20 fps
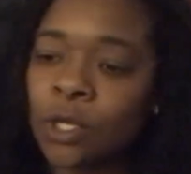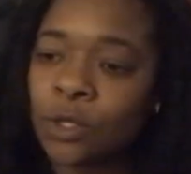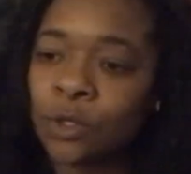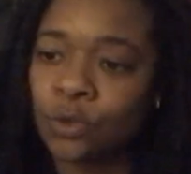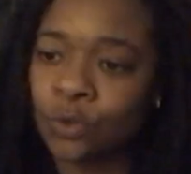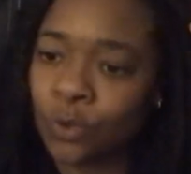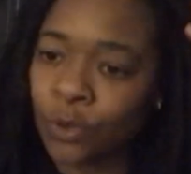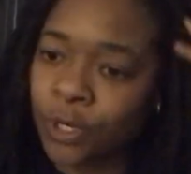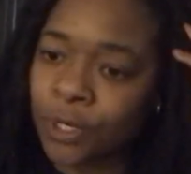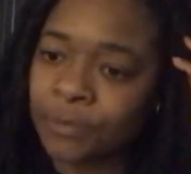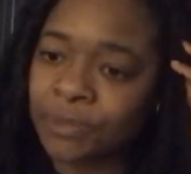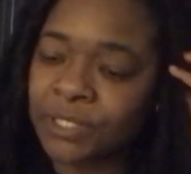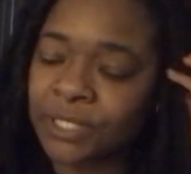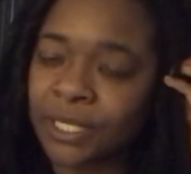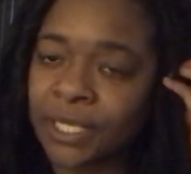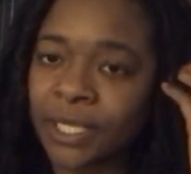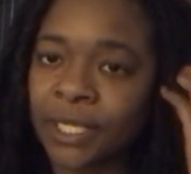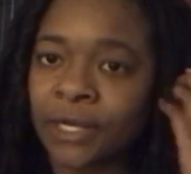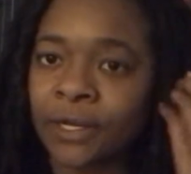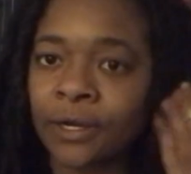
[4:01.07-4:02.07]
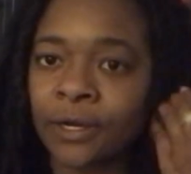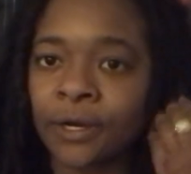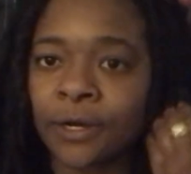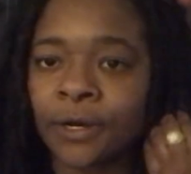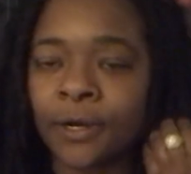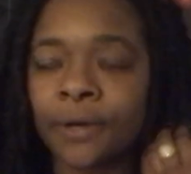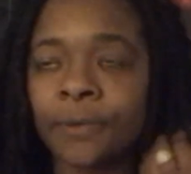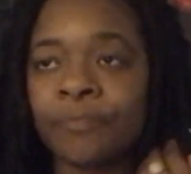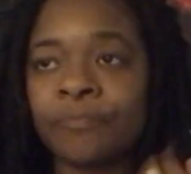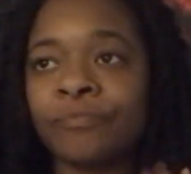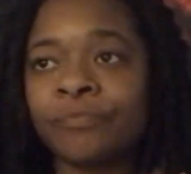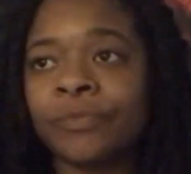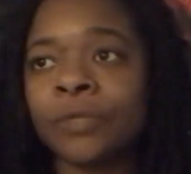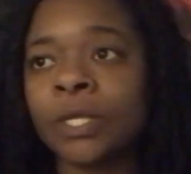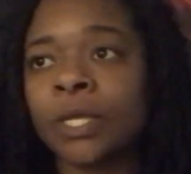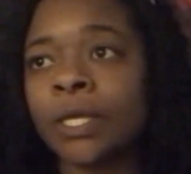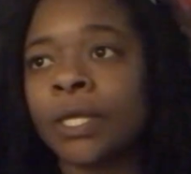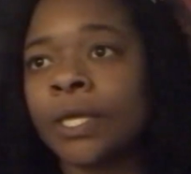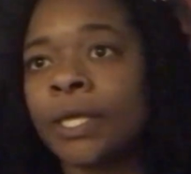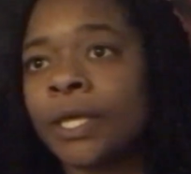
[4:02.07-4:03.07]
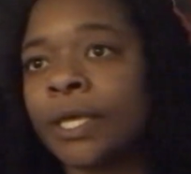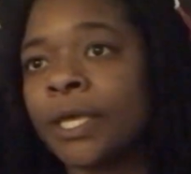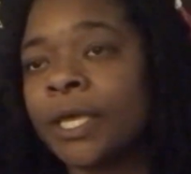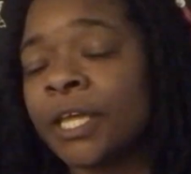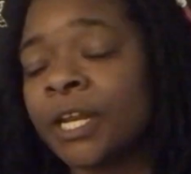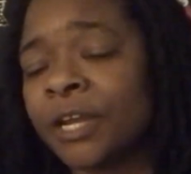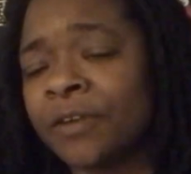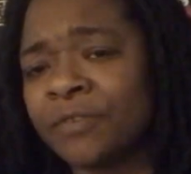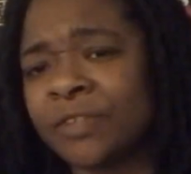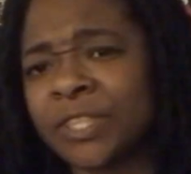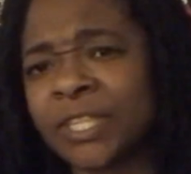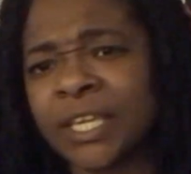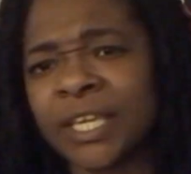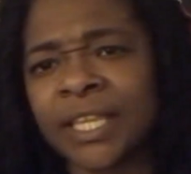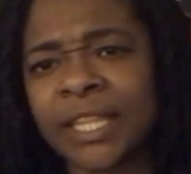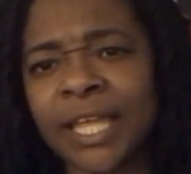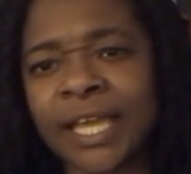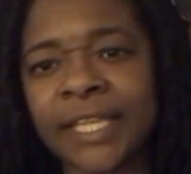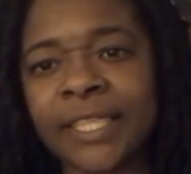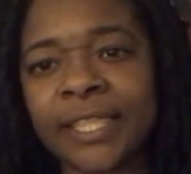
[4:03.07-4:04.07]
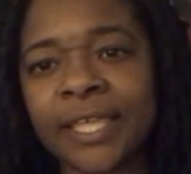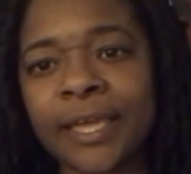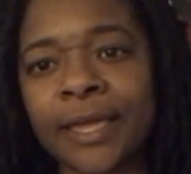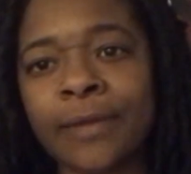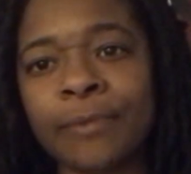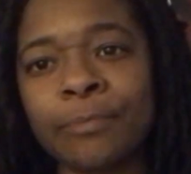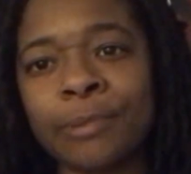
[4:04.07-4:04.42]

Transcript: You know what I'm saying? Um, and everything like that.